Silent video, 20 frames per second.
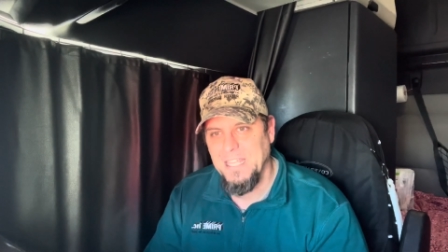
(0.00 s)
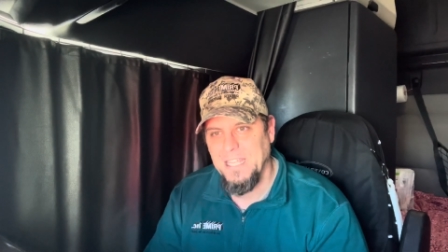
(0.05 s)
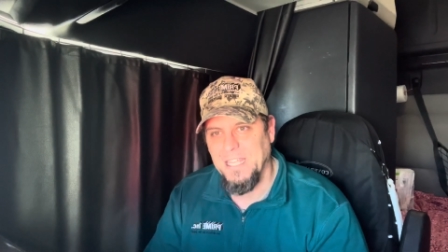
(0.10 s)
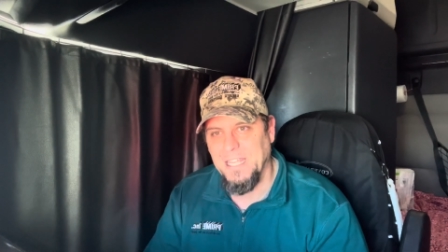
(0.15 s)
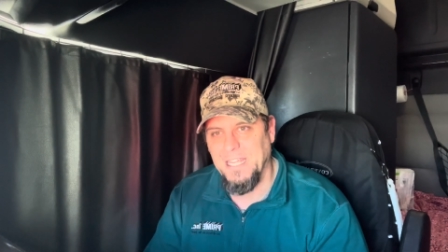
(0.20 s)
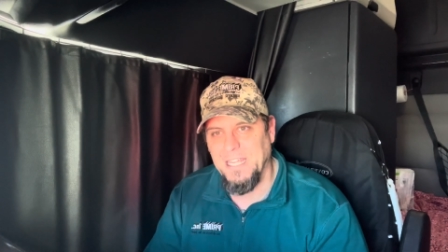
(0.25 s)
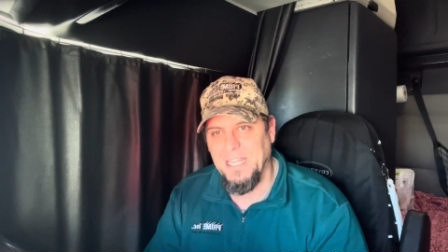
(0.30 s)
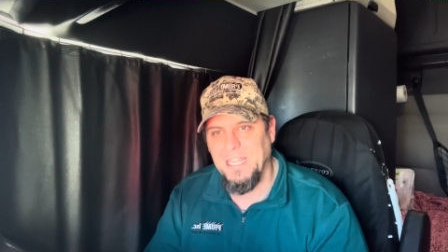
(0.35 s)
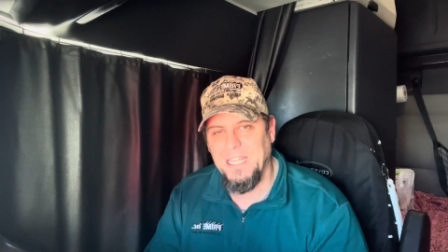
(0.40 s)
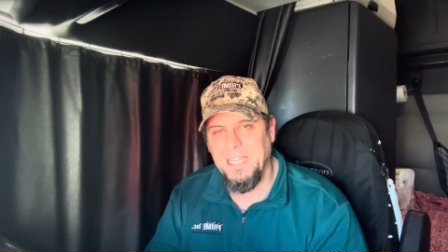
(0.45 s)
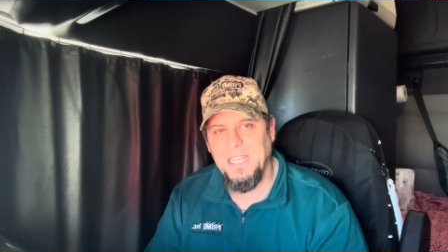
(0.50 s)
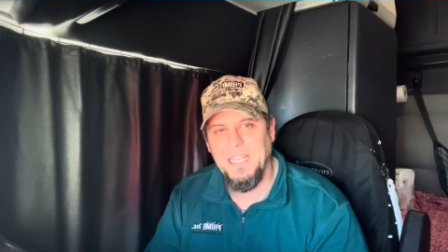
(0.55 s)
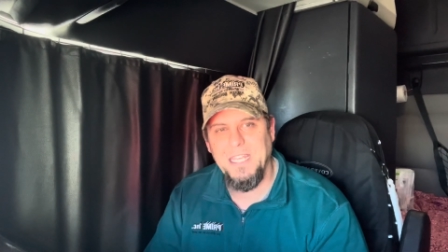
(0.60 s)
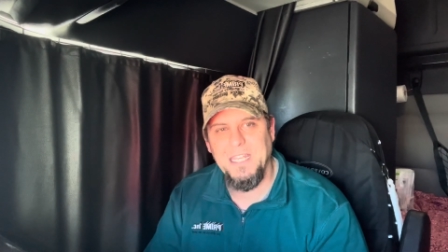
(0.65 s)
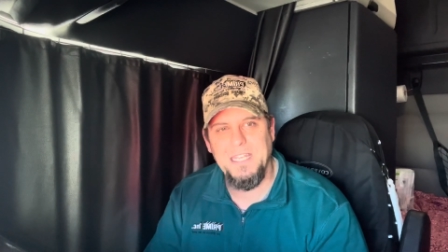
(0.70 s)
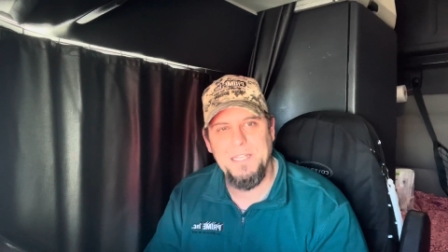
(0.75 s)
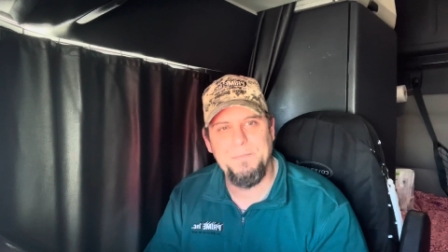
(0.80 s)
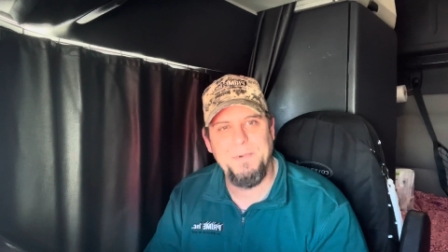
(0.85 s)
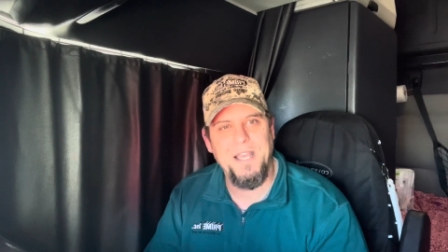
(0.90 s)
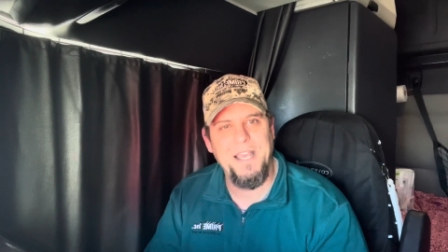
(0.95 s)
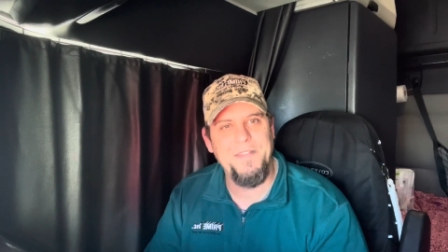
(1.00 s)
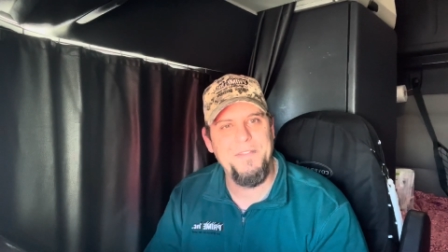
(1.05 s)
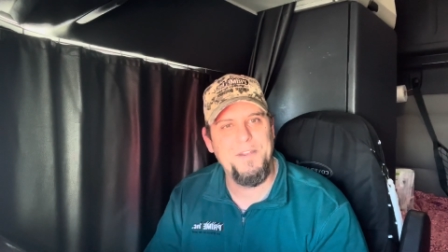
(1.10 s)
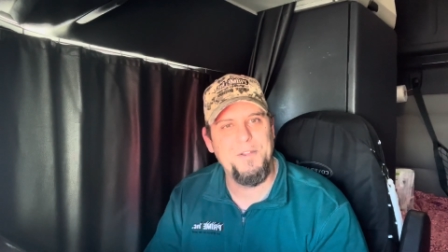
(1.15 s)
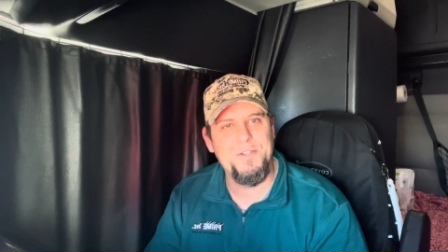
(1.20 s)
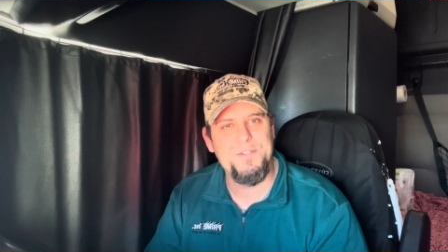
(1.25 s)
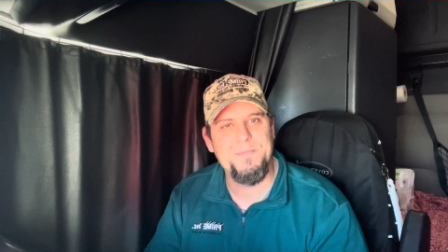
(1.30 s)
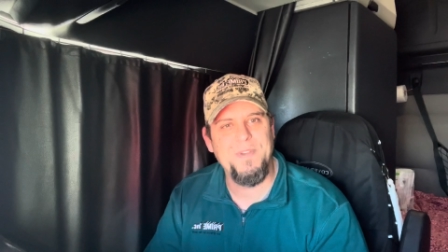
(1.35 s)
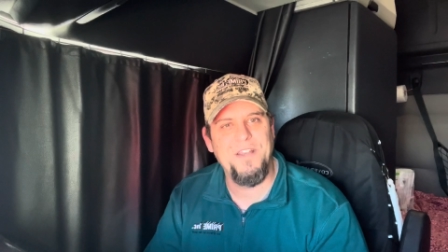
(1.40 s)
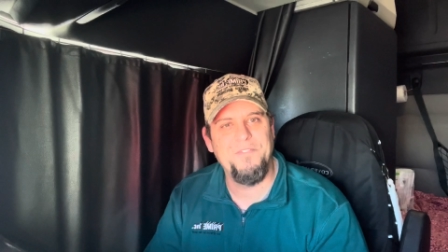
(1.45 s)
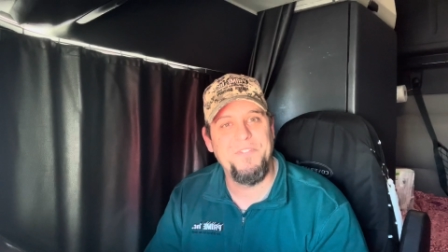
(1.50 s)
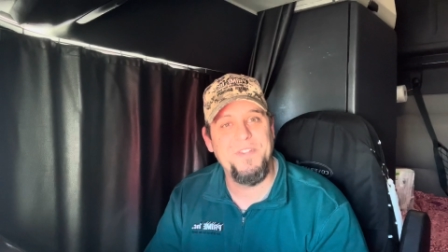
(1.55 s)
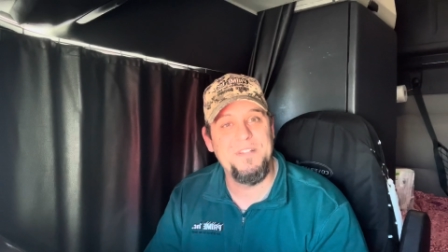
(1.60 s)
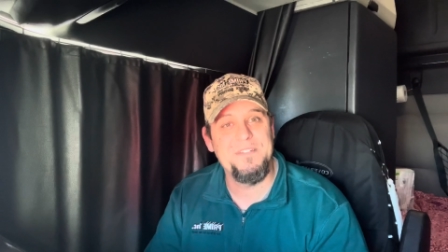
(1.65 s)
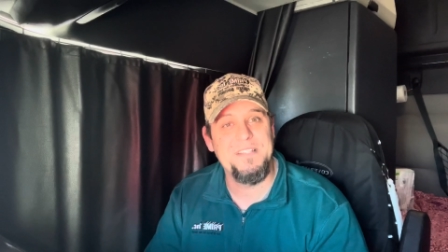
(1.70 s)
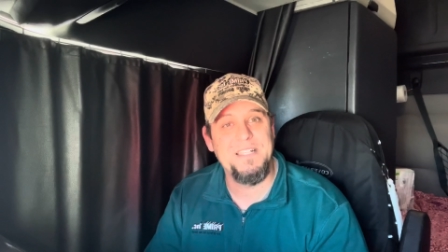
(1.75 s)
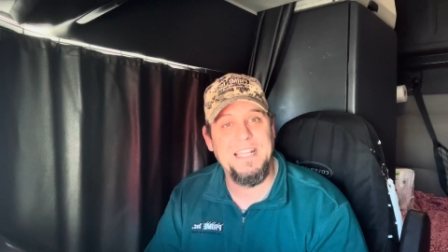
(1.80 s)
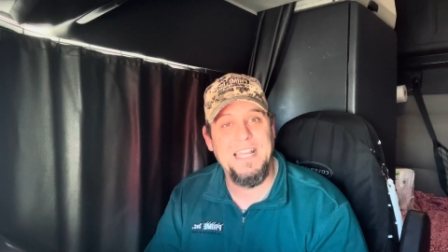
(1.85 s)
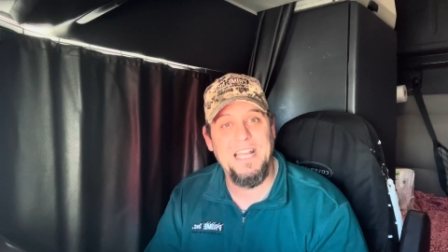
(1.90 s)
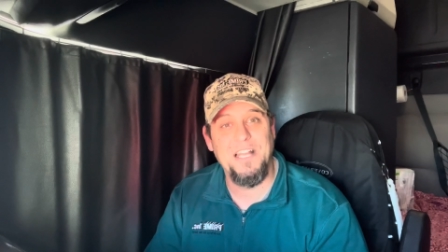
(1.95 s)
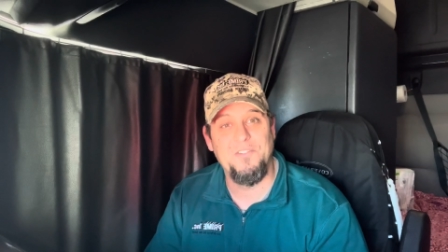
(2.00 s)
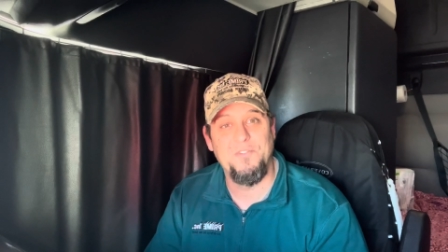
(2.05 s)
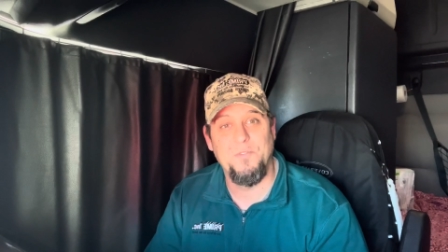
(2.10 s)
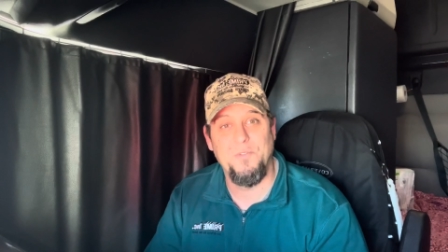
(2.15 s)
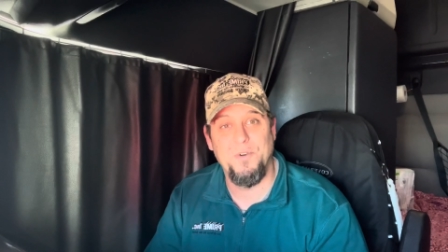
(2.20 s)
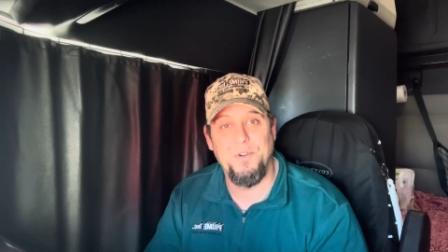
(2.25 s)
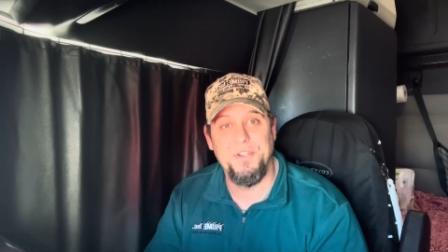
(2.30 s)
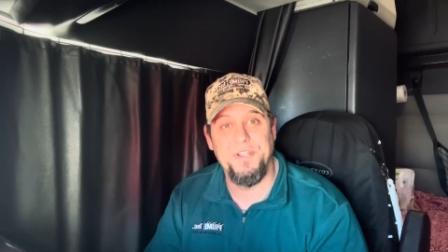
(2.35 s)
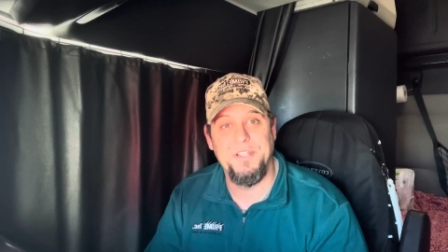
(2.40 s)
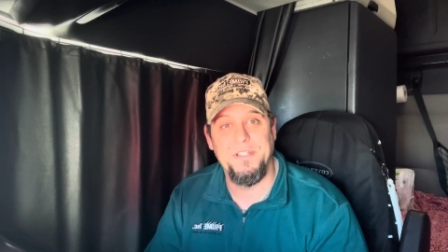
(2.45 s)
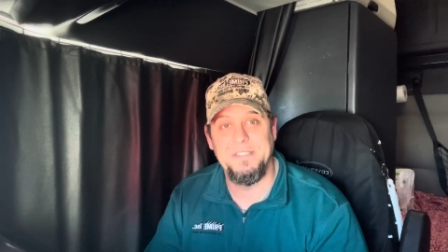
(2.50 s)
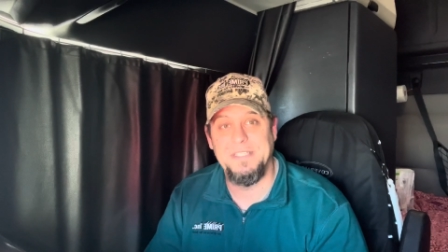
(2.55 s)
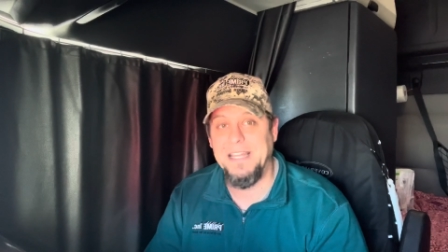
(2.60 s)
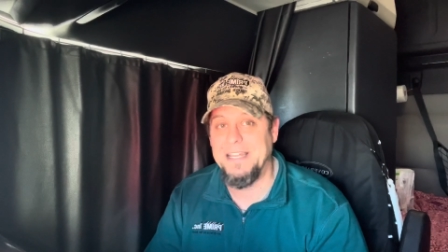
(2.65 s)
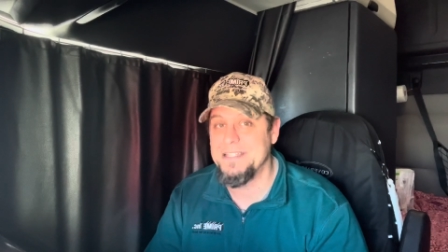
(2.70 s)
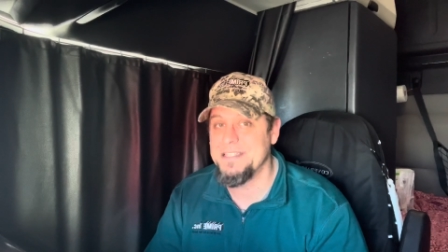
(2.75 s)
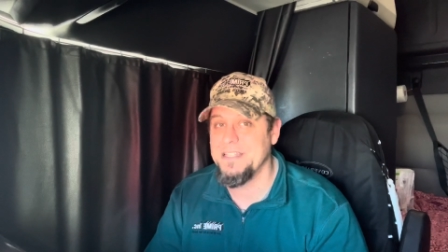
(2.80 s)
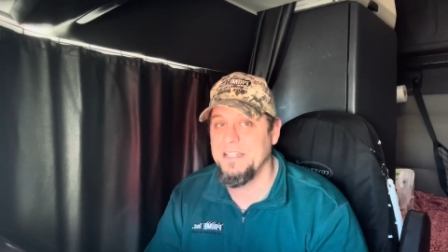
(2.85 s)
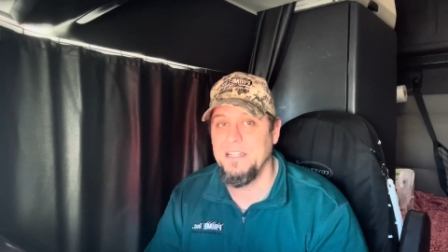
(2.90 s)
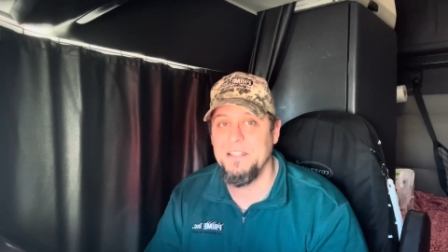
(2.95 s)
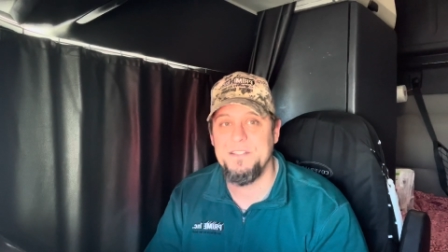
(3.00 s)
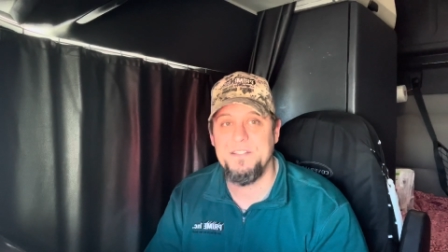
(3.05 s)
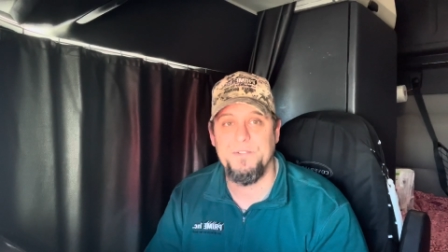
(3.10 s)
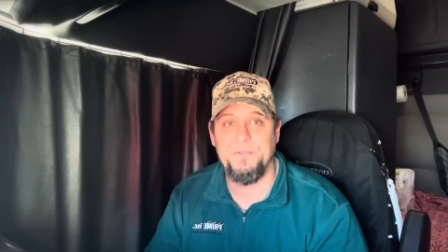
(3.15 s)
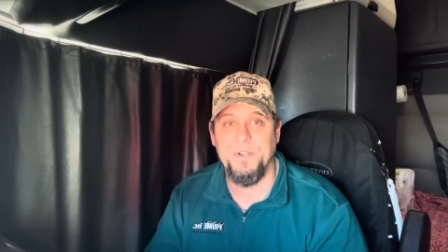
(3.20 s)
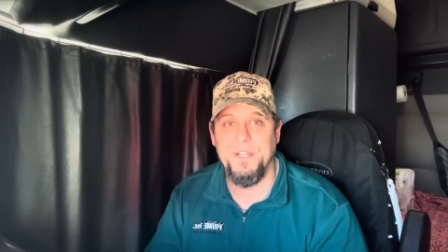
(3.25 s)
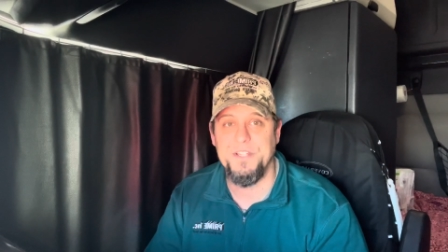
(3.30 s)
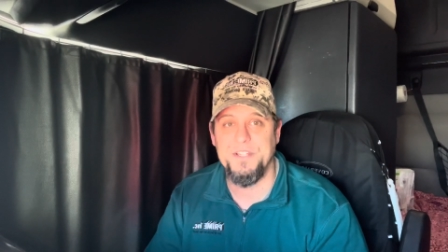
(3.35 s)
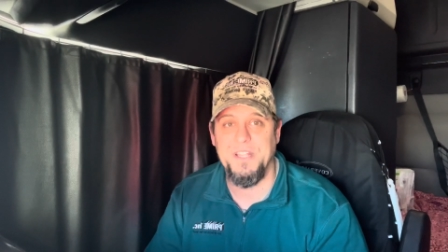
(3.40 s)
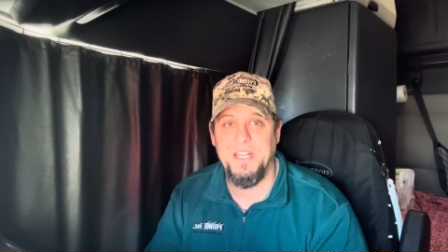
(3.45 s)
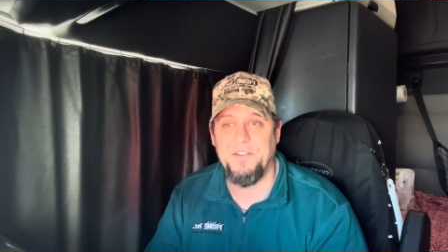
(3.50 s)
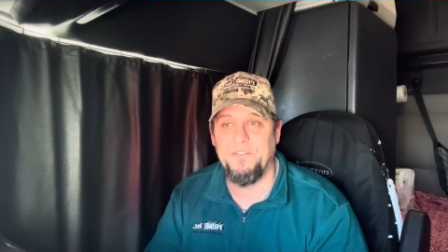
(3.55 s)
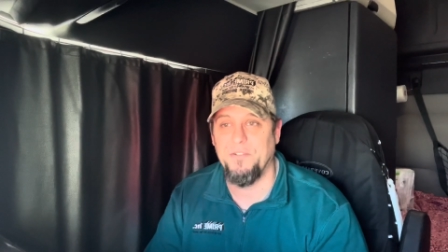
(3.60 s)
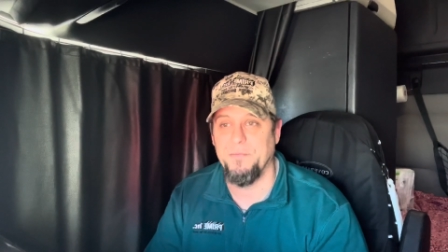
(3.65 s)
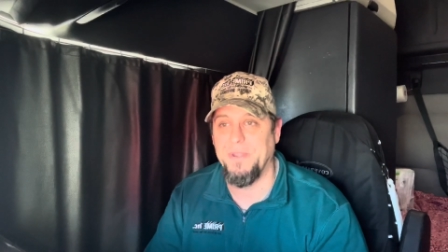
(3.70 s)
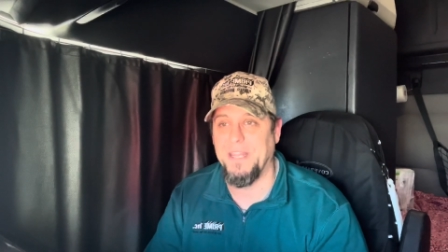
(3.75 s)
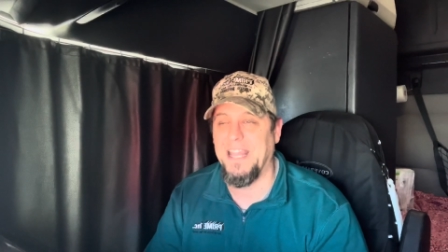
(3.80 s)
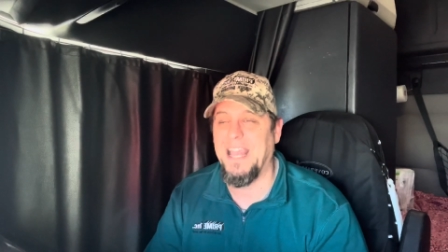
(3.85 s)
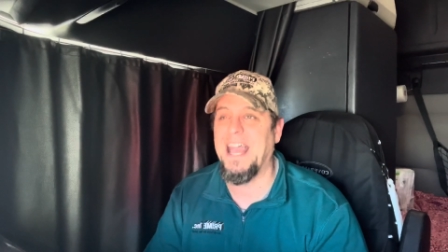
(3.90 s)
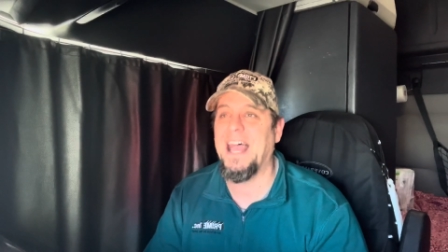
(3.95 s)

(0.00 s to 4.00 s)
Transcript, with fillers: Anybody that knows my feeling in California, that is an instant reject for me.